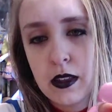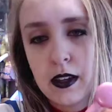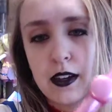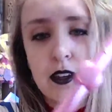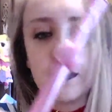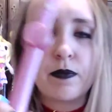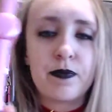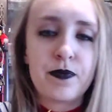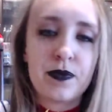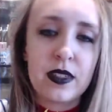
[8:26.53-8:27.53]

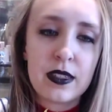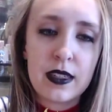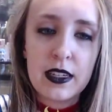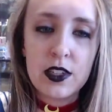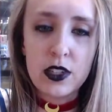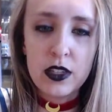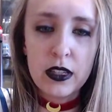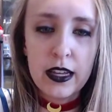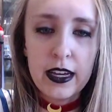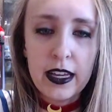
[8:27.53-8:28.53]
Let's get you good
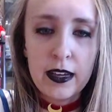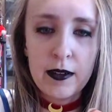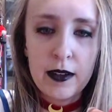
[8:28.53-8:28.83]
lighting.